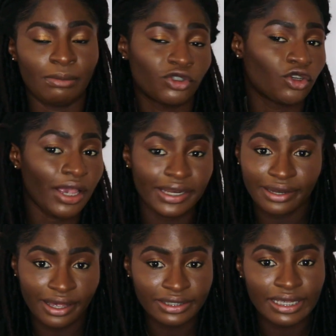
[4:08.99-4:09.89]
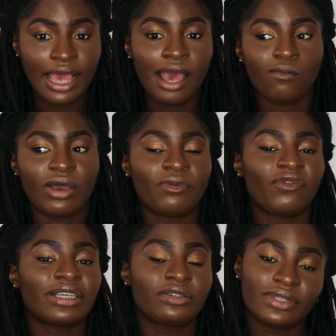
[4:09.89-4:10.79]
I'm sure it does, but in
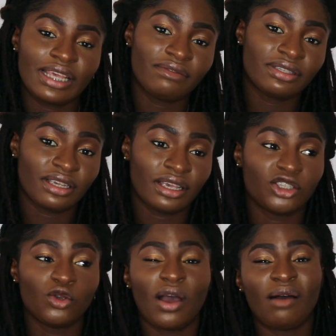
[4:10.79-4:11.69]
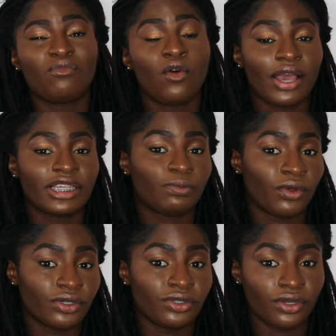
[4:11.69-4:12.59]
professional services, you are more
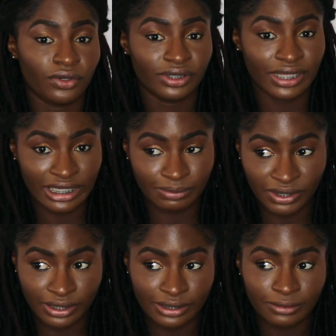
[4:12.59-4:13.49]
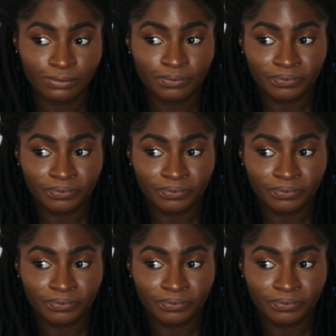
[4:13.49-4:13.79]
exposed to those things, because